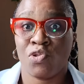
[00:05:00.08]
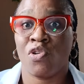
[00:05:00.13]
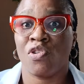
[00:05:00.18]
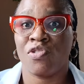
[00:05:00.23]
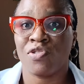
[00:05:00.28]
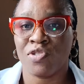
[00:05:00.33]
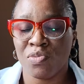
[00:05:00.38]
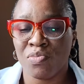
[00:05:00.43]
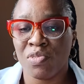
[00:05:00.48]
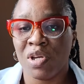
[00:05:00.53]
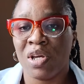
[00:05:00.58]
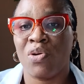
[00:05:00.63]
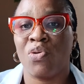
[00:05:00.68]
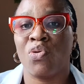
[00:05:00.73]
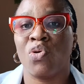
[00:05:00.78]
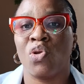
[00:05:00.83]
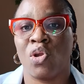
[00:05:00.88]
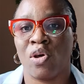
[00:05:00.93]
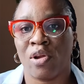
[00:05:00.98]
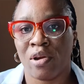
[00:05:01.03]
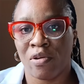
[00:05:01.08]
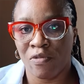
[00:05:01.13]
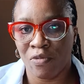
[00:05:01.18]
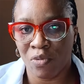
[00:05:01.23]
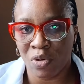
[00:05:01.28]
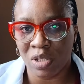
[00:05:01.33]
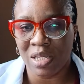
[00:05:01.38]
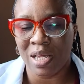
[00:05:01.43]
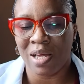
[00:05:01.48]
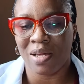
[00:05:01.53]
you consume a whole lot of
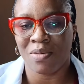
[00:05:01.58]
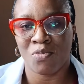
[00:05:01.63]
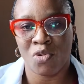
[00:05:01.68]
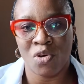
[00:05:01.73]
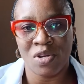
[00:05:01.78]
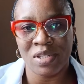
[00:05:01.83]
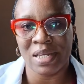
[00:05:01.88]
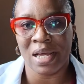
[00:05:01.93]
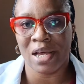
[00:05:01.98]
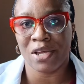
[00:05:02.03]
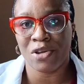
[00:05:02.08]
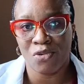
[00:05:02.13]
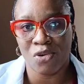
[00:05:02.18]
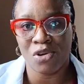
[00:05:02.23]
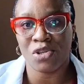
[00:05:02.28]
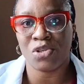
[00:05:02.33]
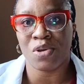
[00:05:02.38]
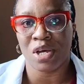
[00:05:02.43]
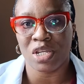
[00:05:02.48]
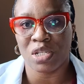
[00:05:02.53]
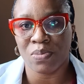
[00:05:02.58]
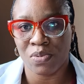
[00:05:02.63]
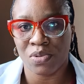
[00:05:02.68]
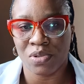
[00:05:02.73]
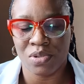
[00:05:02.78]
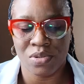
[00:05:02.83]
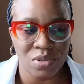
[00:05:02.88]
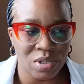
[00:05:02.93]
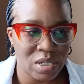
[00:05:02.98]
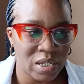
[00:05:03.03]
water, more than what you are
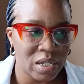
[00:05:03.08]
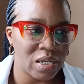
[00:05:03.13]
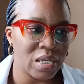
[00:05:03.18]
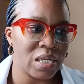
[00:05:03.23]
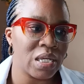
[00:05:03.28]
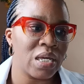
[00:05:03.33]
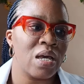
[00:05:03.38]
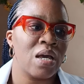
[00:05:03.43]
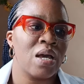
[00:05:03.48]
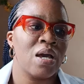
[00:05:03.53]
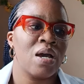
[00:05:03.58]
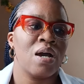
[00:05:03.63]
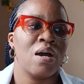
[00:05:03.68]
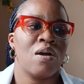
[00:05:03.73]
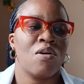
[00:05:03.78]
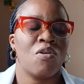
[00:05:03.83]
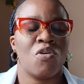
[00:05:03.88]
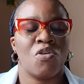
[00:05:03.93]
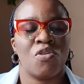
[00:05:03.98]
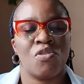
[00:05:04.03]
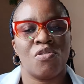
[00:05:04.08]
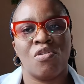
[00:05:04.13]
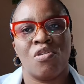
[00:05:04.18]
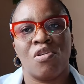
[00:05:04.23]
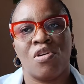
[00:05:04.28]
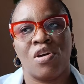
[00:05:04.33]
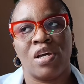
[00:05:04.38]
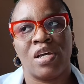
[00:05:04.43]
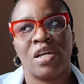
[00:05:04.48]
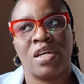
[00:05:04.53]
supposed to take. Or
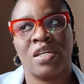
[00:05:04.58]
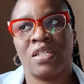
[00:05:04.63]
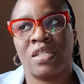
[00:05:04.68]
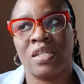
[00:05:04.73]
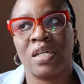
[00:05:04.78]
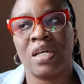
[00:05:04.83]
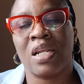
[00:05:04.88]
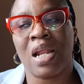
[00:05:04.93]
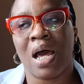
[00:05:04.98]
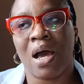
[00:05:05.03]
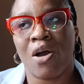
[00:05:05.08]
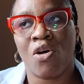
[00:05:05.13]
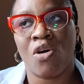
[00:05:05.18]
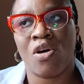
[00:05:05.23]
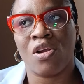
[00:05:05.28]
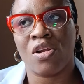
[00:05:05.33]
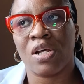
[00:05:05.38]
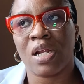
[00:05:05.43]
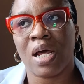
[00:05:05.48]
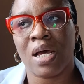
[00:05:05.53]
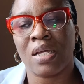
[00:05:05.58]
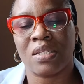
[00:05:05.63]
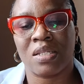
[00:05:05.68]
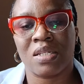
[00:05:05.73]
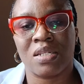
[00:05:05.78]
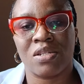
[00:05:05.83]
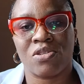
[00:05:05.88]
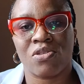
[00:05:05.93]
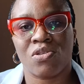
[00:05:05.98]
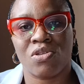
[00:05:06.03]
or another
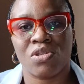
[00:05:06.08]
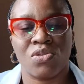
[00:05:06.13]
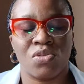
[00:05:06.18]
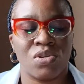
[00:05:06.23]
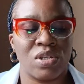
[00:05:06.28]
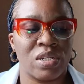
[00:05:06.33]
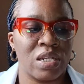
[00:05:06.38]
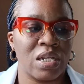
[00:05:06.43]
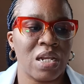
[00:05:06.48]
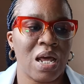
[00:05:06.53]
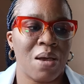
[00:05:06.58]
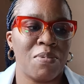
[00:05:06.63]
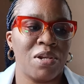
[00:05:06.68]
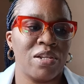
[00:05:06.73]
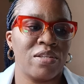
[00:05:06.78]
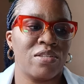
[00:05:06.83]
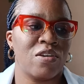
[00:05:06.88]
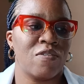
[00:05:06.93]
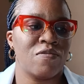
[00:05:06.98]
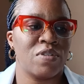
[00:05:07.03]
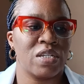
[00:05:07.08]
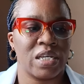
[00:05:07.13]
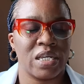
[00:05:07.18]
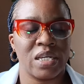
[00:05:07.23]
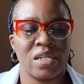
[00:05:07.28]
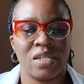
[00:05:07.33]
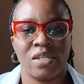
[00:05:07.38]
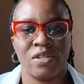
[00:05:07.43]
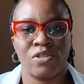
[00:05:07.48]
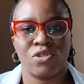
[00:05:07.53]
thing is also the inability of the
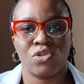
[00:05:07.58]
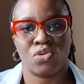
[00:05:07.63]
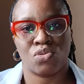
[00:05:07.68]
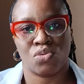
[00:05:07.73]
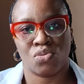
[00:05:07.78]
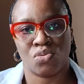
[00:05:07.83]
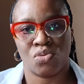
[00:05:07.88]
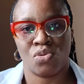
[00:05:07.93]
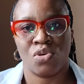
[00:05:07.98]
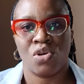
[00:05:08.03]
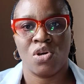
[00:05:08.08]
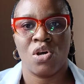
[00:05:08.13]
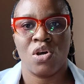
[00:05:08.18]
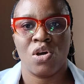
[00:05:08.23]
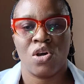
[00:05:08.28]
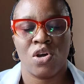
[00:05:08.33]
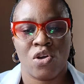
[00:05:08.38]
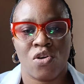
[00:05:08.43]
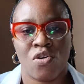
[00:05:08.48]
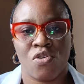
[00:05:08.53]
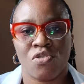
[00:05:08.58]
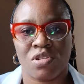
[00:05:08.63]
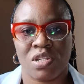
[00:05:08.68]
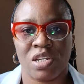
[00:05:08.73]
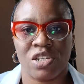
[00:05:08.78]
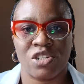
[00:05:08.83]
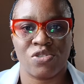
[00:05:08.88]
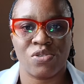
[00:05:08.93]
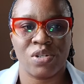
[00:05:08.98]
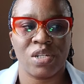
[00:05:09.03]
kidney to
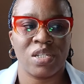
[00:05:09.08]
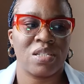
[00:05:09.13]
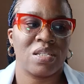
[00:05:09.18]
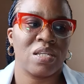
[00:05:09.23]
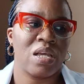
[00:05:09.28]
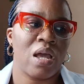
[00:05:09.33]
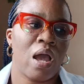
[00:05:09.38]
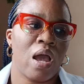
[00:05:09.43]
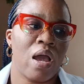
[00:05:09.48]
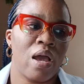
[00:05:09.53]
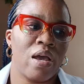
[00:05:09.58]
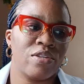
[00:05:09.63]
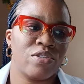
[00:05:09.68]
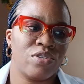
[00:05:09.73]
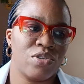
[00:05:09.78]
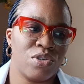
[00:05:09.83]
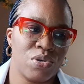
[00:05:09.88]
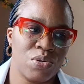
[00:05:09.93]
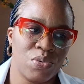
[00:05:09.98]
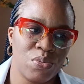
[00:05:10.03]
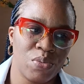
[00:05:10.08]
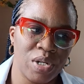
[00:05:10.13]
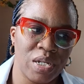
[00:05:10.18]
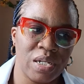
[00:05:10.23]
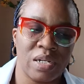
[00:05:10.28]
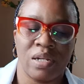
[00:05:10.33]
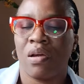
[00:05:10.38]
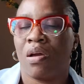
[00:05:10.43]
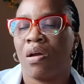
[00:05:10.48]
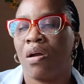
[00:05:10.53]
concentrate the
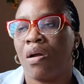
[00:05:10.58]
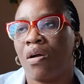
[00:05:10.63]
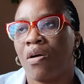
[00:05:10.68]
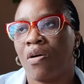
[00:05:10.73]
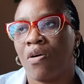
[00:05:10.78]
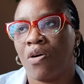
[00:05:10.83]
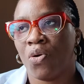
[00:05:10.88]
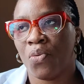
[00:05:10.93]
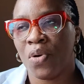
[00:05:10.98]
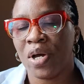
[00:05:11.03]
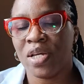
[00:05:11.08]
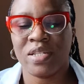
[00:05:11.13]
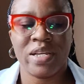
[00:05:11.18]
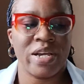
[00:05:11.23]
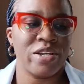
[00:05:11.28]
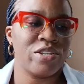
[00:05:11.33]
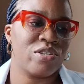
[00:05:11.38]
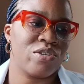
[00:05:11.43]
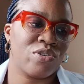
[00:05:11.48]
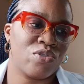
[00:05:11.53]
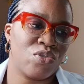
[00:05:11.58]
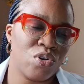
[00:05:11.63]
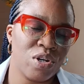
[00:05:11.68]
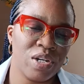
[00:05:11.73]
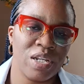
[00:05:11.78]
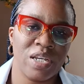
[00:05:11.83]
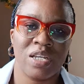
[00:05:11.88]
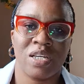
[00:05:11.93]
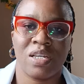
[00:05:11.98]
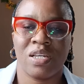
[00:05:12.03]
urine, or when there is
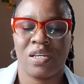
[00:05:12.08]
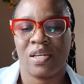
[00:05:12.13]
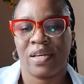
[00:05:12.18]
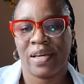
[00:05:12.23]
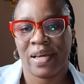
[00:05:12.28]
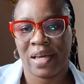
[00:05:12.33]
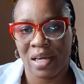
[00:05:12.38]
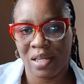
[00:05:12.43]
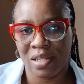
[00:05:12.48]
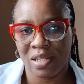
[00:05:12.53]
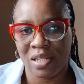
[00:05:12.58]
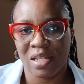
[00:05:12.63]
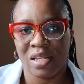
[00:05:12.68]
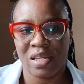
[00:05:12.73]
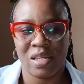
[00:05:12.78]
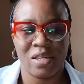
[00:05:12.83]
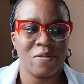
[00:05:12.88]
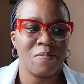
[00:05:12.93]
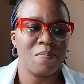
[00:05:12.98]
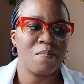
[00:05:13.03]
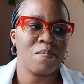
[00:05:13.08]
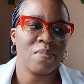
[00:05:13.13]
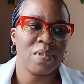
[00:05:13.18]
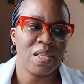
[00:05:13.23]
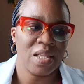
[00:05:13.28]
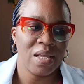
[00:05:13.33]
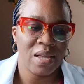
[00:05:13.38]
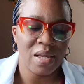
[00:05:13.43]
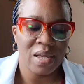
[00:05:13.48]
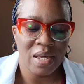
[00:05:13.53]
chronic kidney
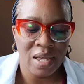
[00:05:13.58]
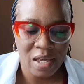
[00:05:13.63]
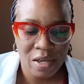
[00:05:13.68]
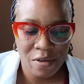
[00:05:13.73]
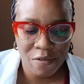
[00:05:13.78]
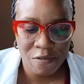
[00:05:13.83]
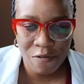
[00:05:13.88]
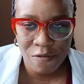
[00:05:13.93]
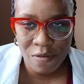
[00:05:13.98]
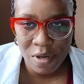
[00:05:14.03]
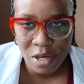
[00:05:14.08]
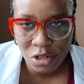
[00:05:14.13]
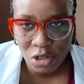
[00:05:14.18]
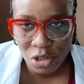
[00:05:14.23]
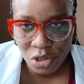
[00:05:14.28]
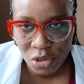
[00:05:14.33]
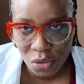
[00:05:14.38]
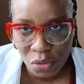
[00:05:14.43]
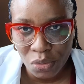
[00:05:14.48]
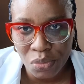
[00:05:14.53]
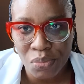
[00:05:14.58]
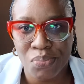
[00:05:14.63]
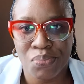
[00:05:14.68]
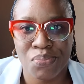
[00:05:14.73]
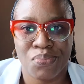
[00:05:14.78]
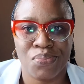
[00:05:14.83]
infection.